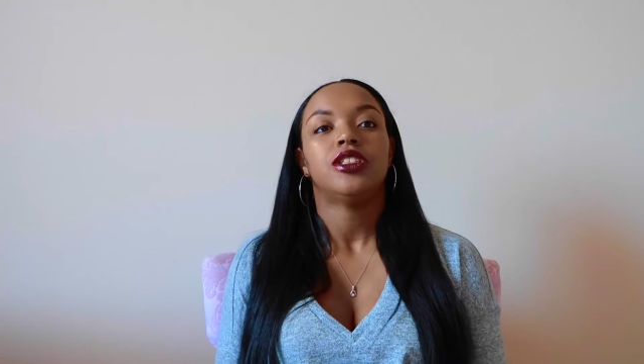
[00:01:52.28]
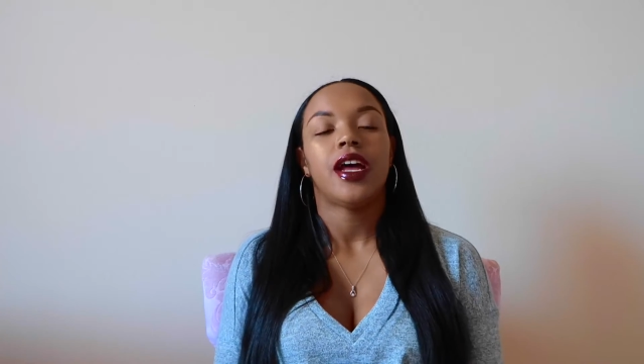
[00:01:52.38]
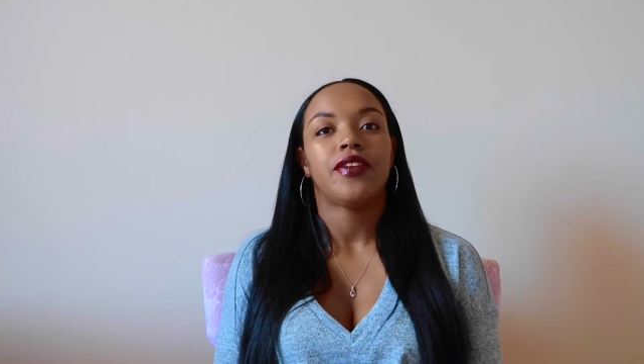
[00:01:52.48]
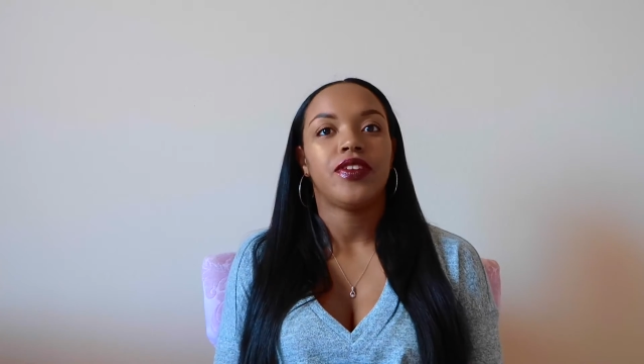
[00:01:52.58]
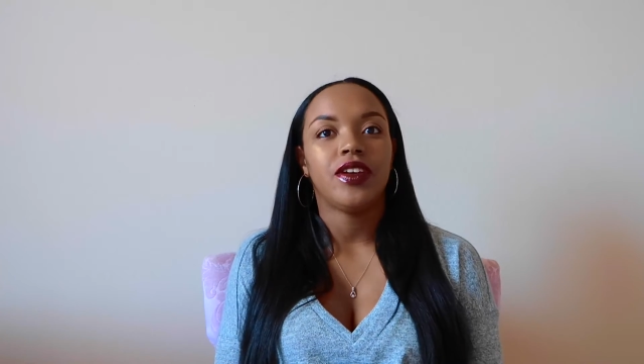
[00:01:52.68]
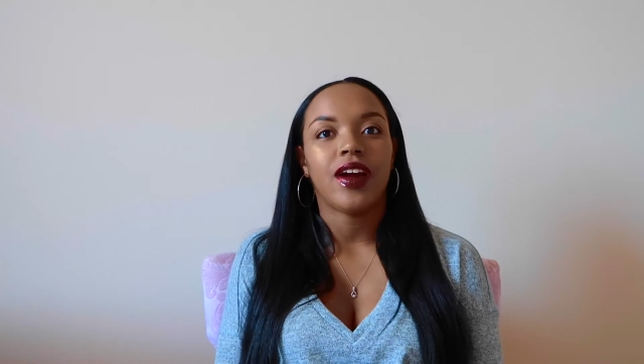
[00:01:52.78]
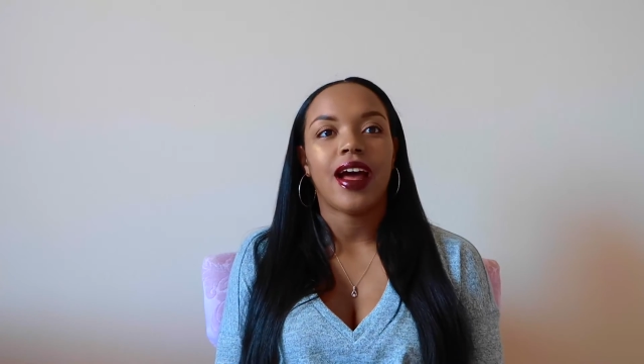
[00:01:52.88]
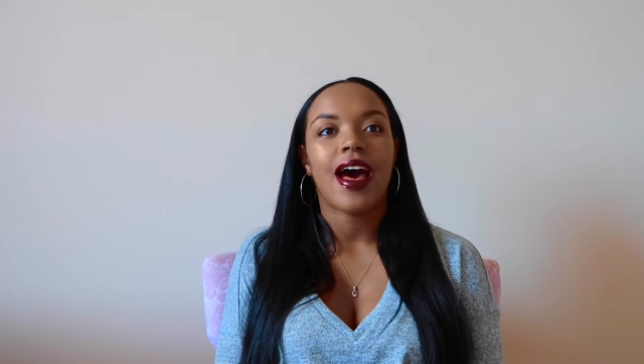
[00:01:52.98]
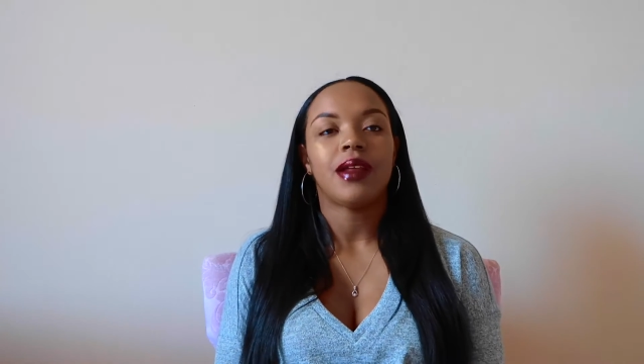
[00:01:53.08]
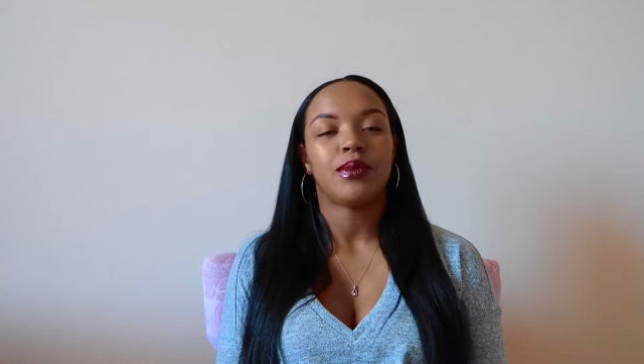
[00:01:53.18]
try to figure
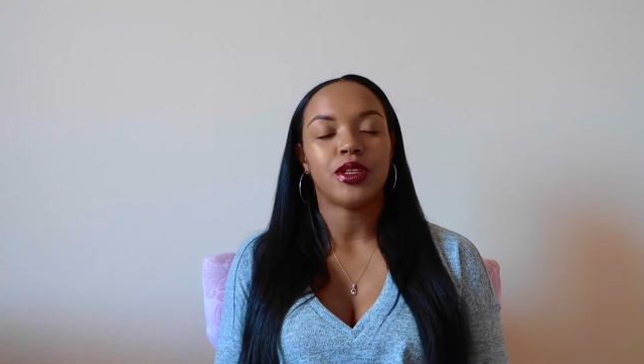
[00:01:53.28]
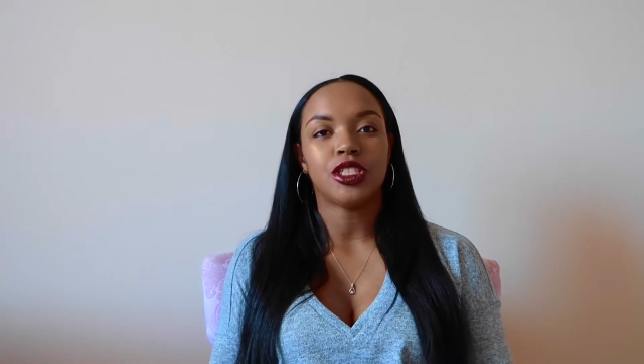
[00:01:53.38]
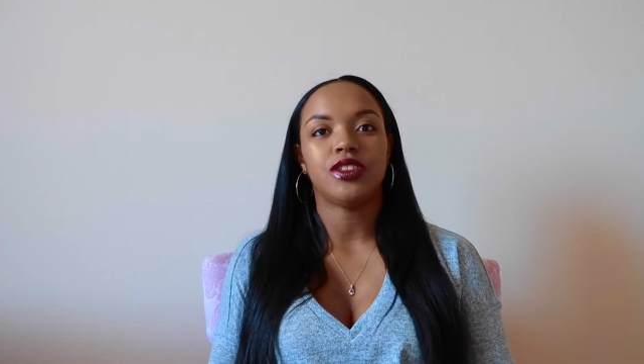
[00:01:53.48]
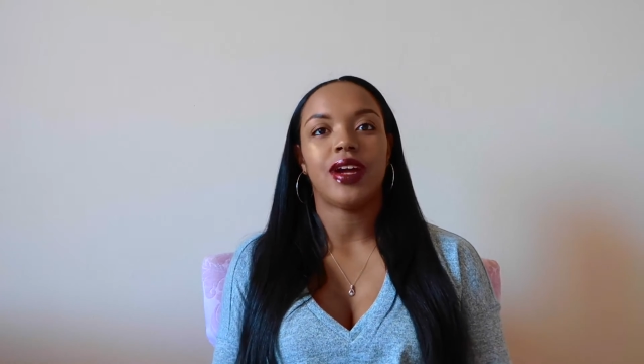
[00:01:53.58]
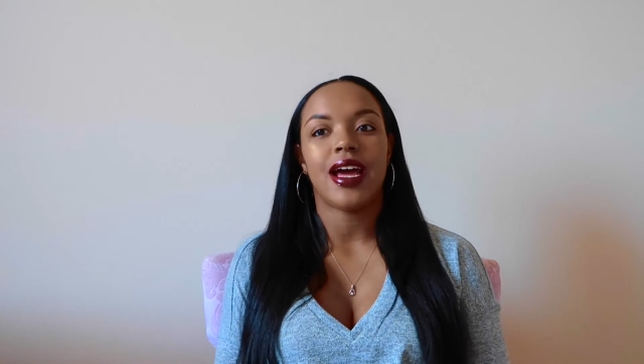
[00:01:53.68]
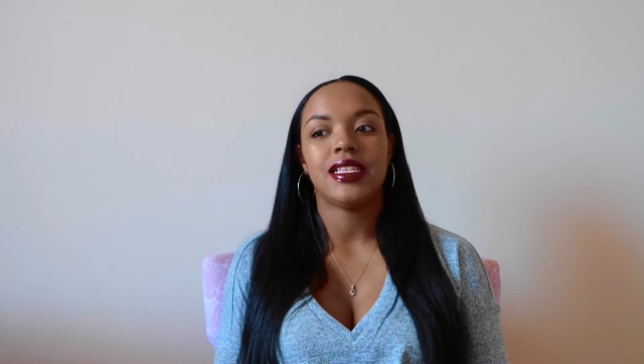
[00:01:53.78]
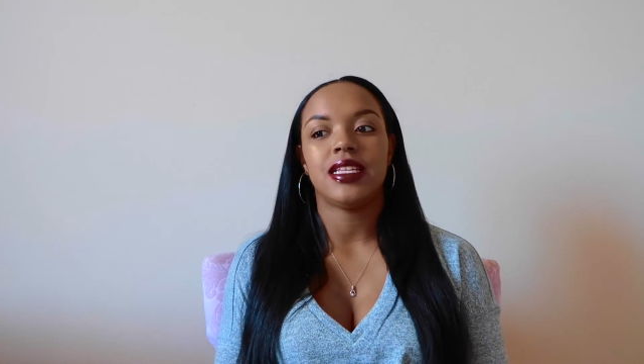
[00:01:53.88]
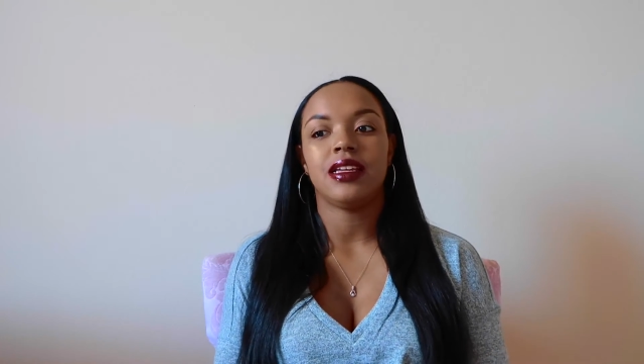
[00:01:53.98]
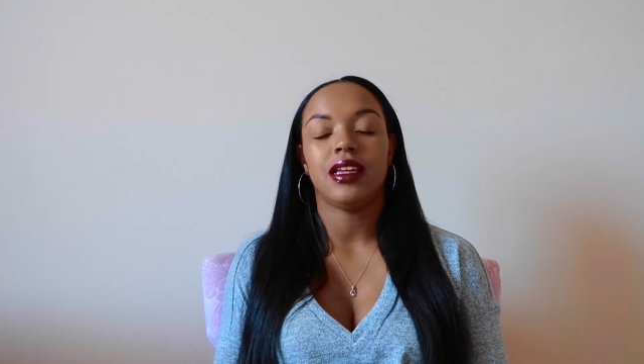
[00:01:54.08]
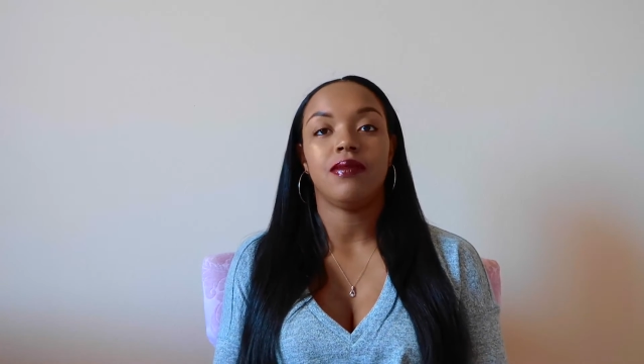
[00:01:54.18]
out how to moisturize
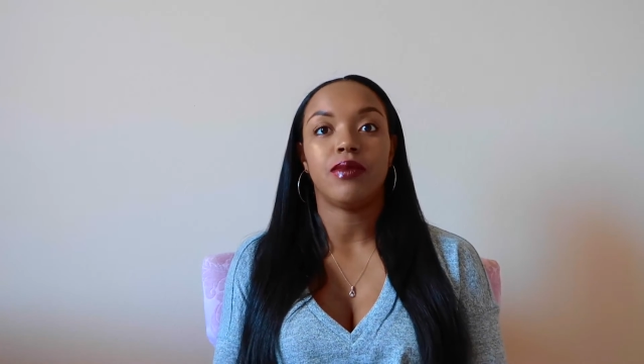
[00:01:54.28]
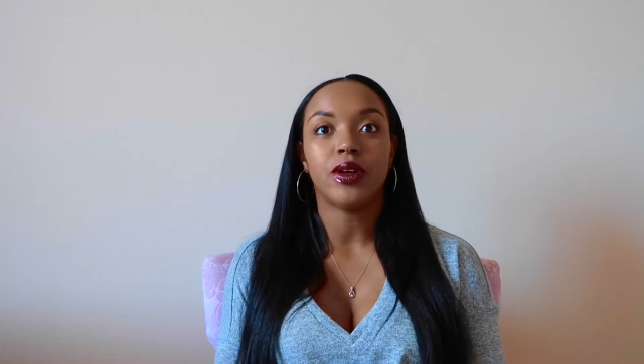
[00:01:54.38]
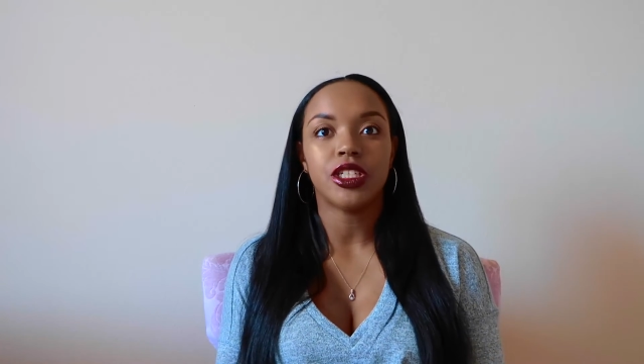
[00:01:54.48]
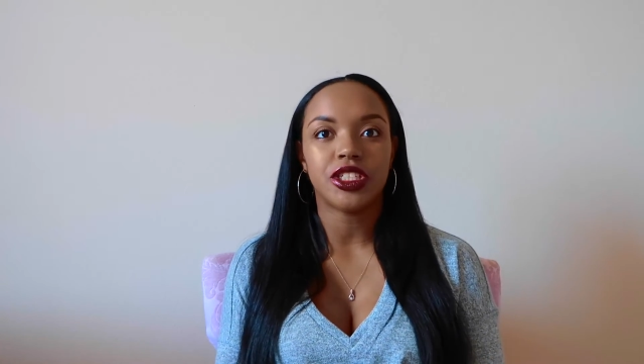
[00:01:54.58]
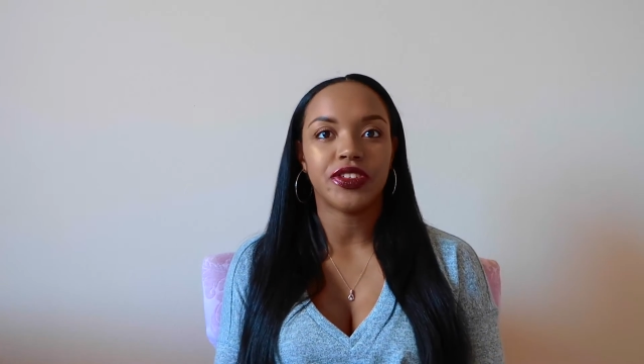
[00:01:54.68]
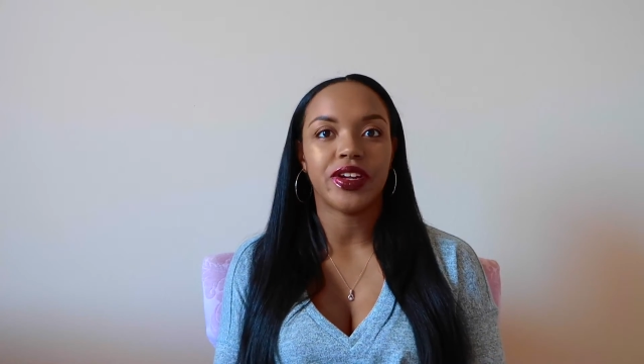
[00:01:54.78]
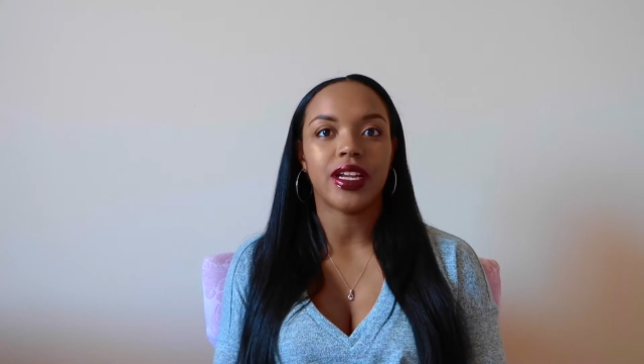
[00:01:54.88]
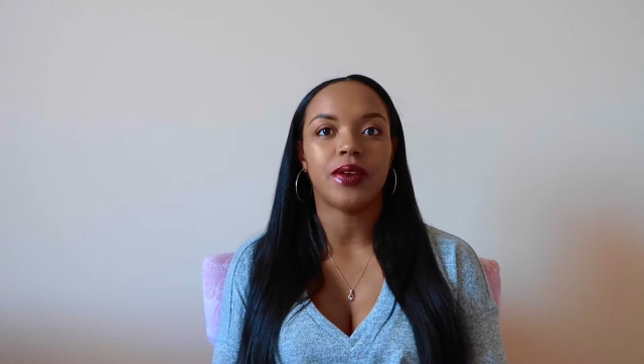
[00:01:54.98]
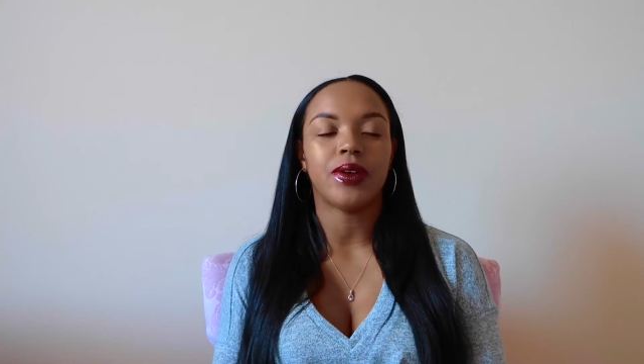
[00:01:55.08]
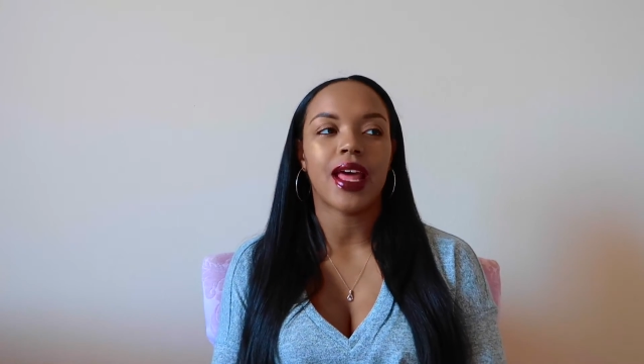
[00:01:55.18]
and then keep moisture
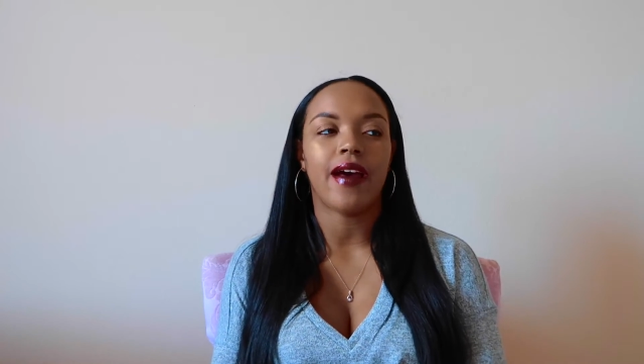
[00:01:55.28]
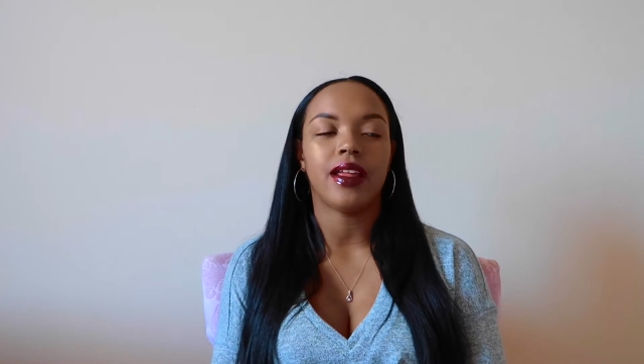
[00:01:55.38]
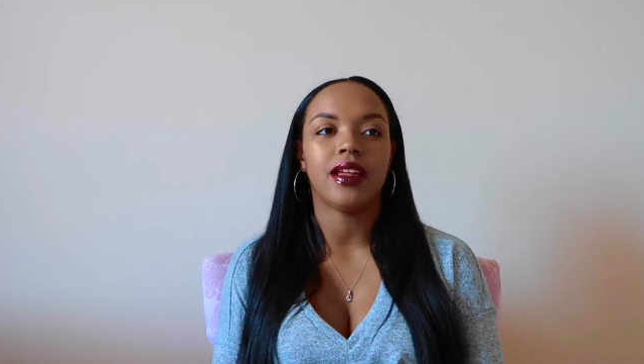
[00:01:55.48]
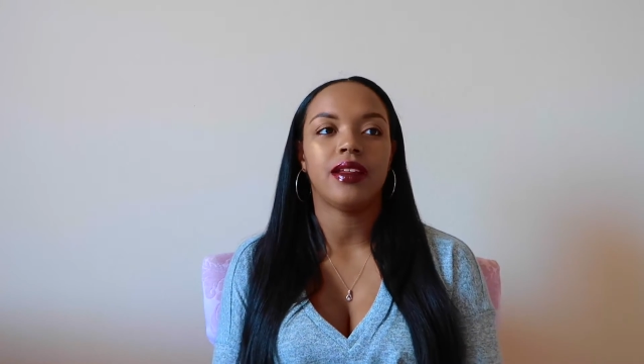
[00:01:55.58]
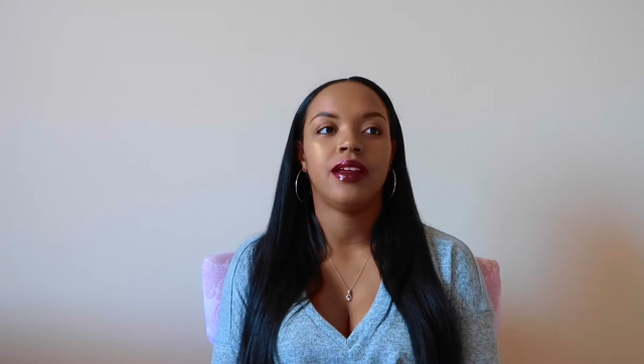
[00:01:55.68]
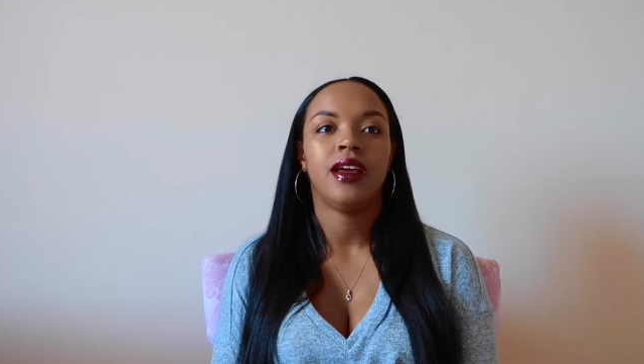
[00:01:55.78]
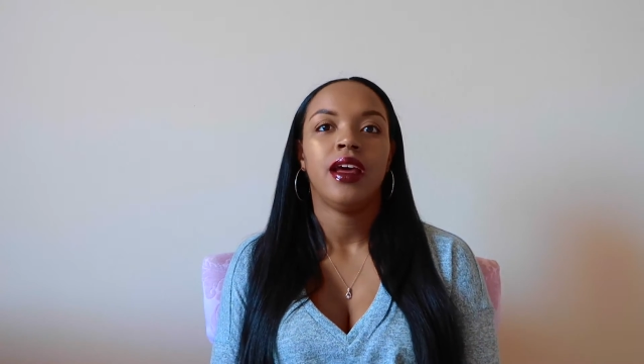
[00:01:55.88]
in it without it